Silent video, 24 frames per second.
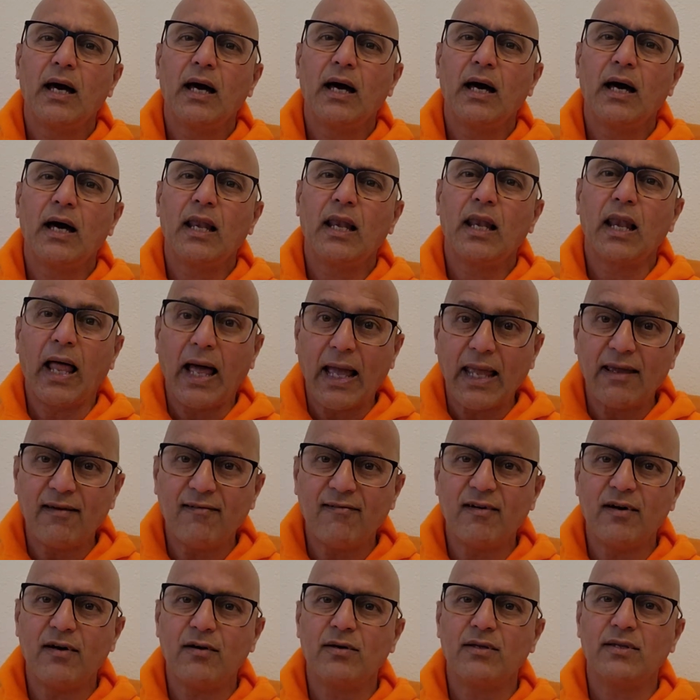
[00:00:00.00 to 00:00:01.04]
alive,
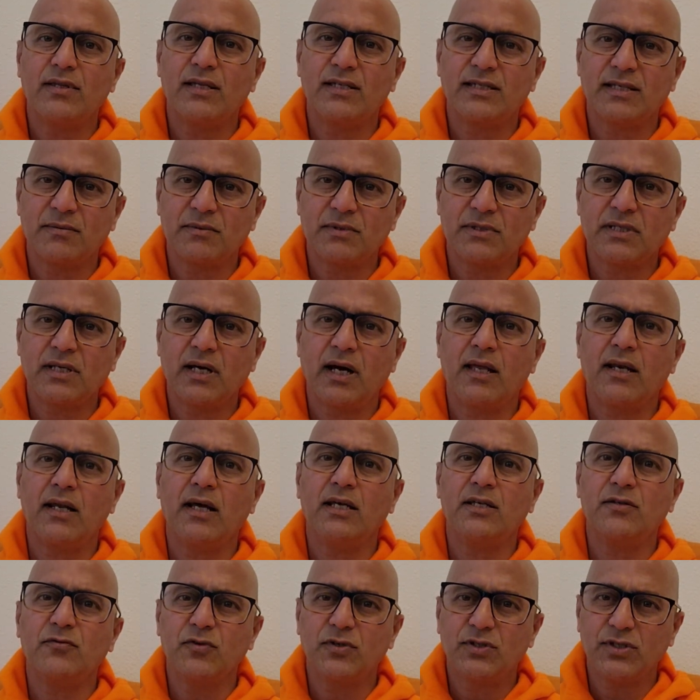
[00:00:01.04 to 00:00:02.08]
the
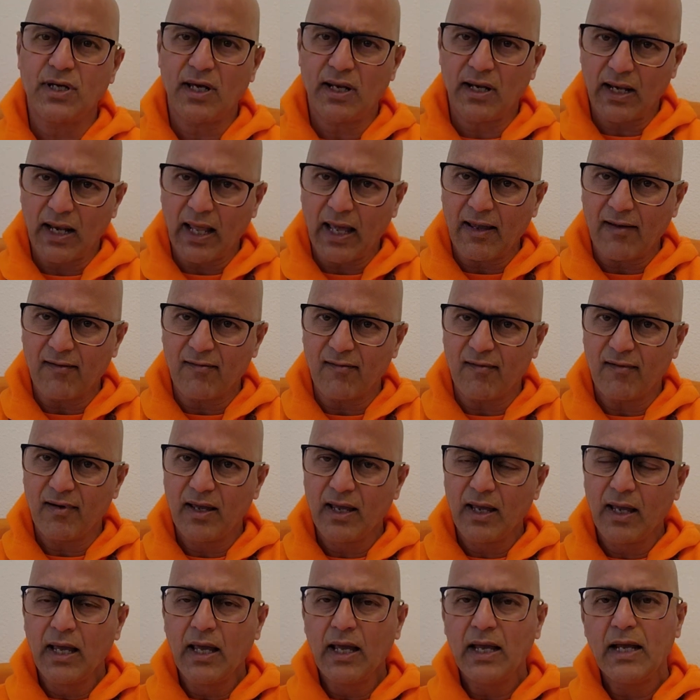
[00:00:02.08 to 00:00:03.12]
samskaras which are live.
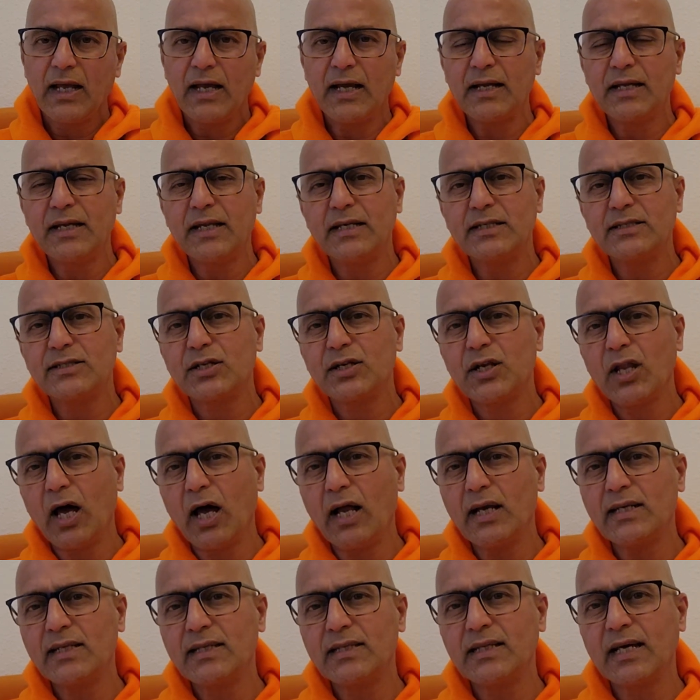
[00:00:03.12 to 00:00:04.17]
It is
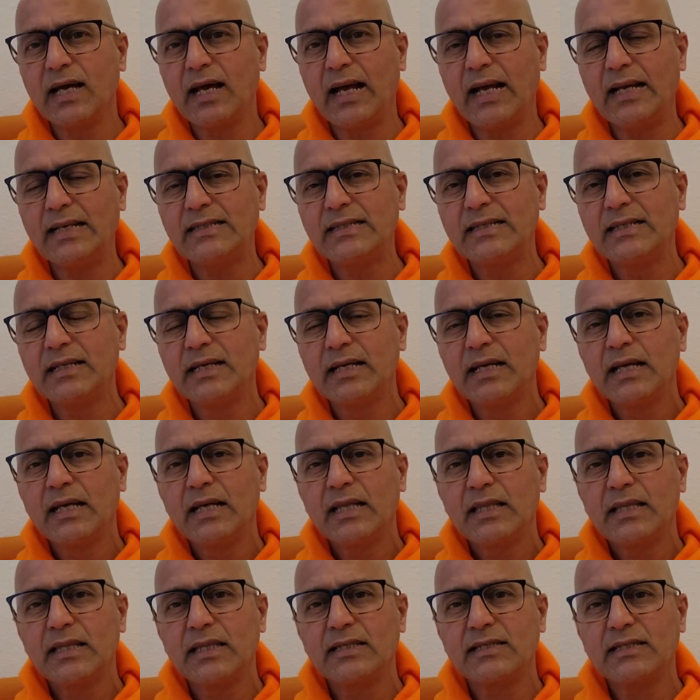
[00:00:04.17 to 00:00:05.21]
not that
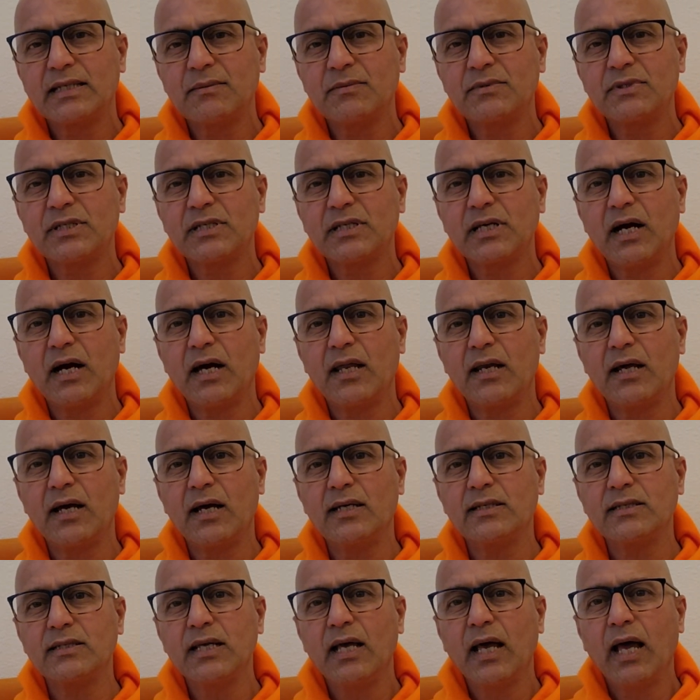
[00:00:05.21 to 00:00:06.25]
the
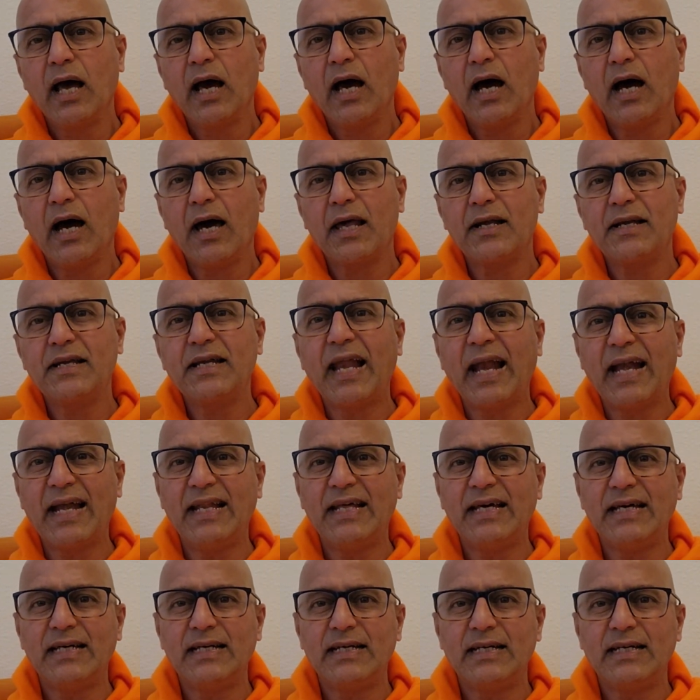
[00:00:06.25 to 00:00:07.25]
samskaras are dead.